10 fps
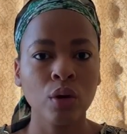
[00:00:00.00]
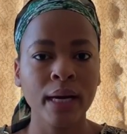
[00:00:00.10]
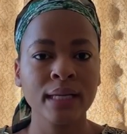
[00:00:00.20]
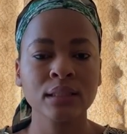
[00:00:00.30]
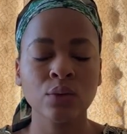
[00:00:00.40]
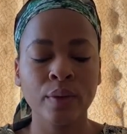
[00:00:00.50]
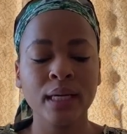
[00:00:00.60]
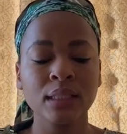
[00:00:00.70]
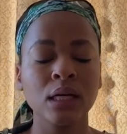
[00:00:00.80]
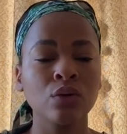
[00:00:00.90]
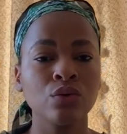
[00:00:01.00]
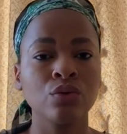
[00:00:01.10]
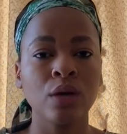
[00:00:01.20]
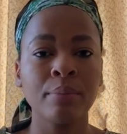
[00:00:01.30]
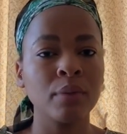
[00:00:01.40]
guys, when I tell
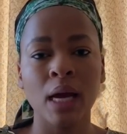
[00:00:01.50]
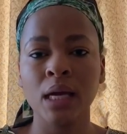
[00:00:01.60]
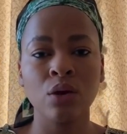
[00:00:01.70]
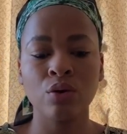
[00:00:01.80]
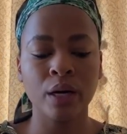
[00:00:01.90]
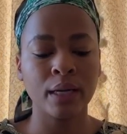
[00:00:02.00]
you, I'm Aniko,